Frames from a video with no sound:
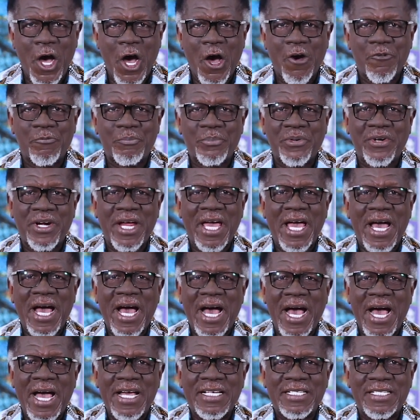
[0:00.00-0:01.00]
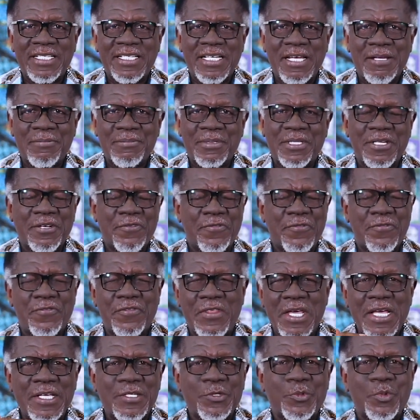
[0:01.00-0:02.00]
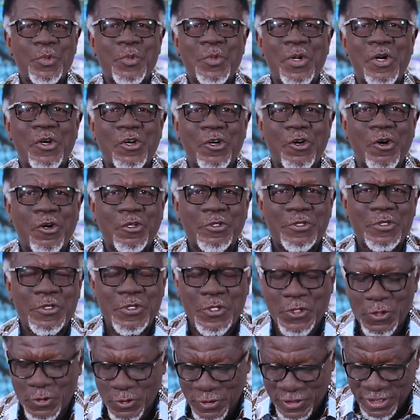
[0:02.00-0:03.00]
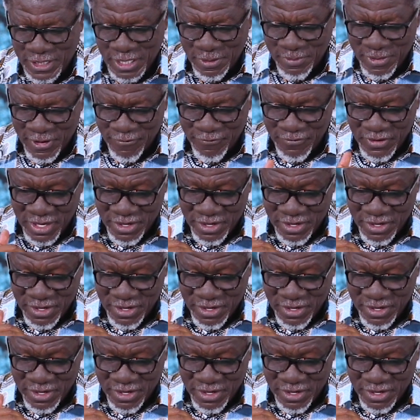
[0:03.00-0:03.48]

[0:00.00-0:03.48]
of prayer items, the things we want God to do. Some are